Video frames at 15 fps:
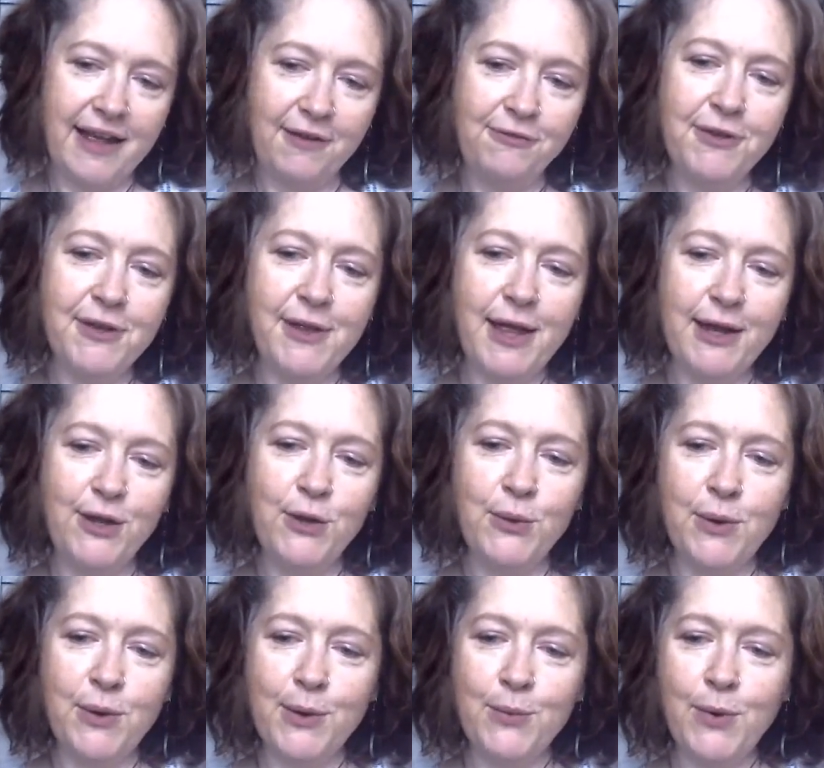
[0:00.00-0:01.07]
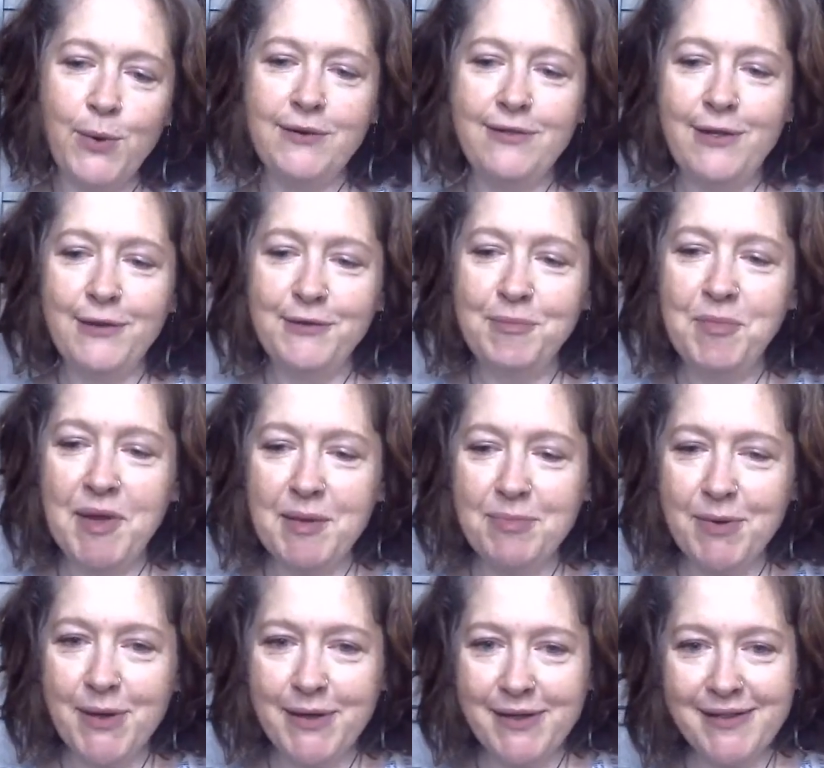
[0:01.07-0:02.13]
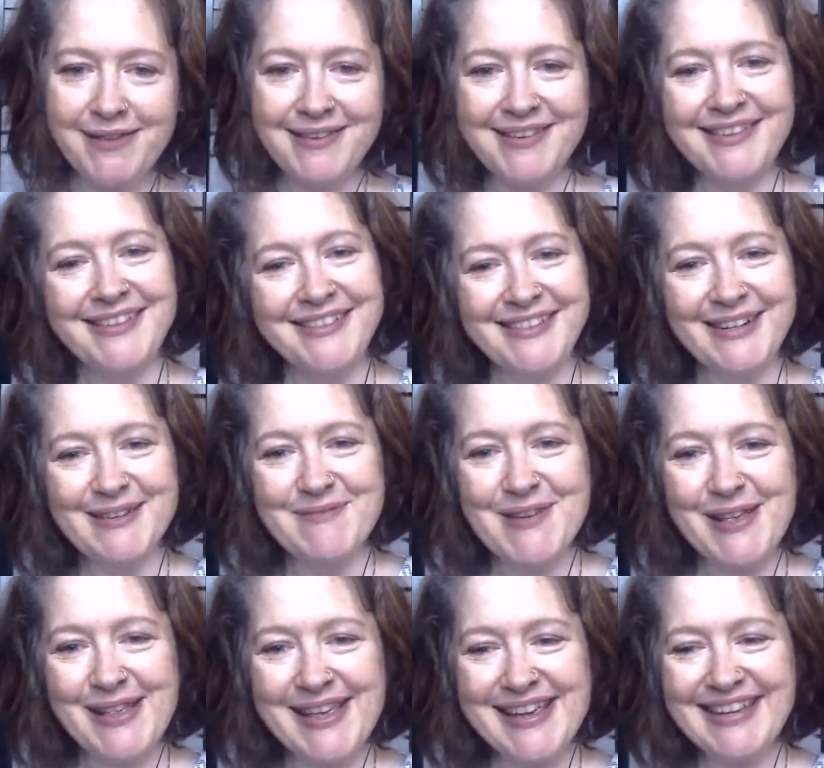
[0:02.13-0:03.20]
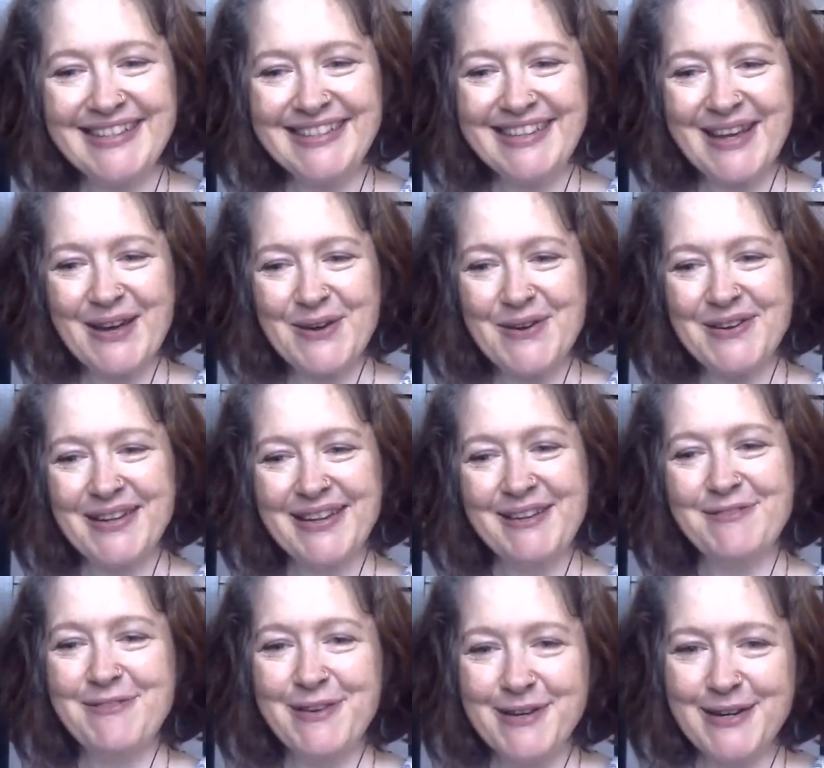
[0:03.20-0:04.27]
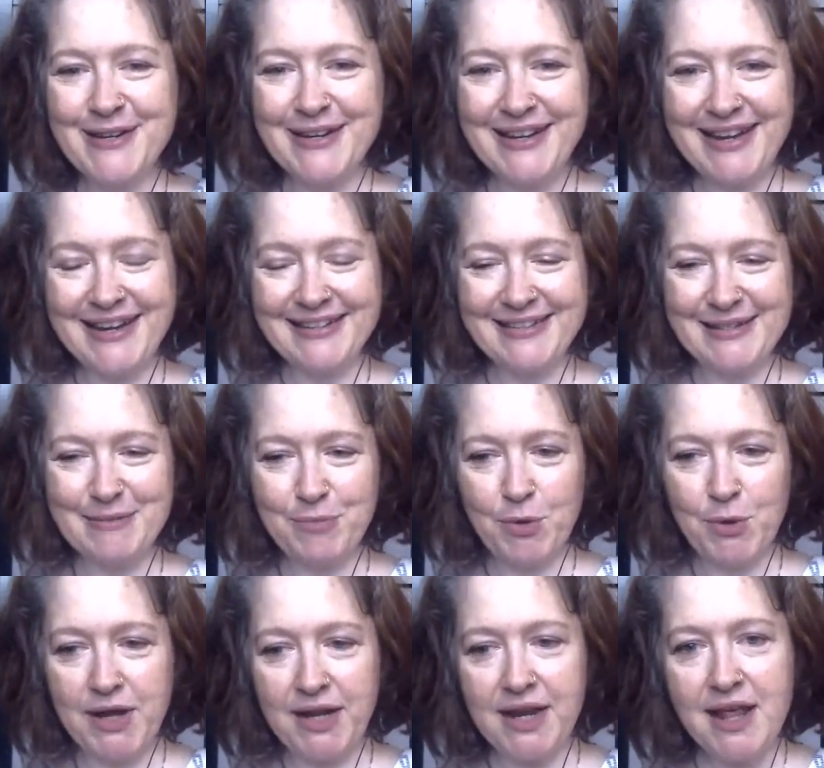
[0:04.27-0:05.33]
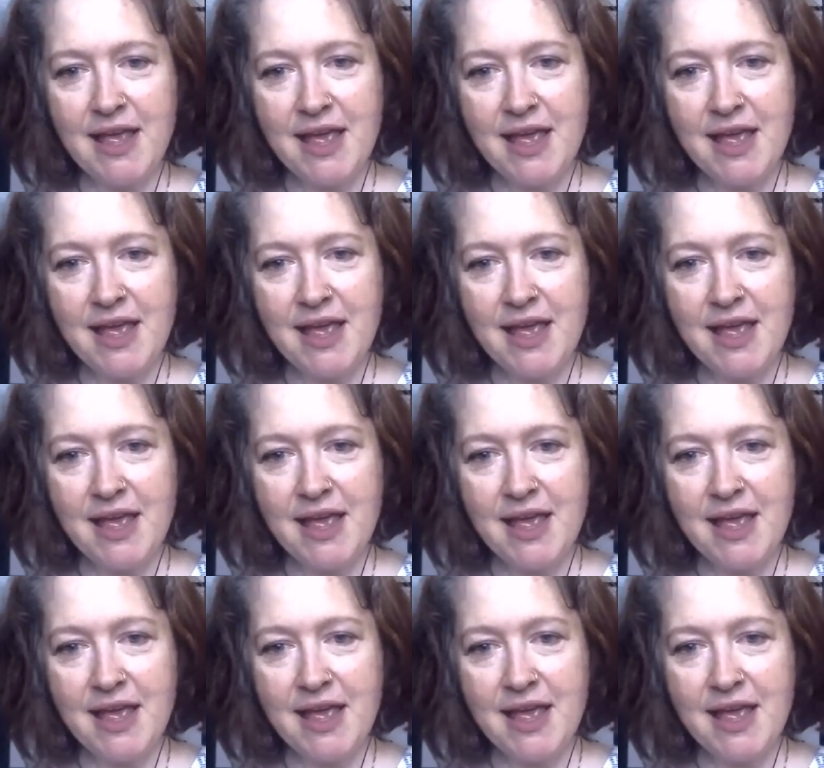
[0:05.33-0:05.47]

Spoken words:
feel like you are one of those people, Sharmila, so very good case in point.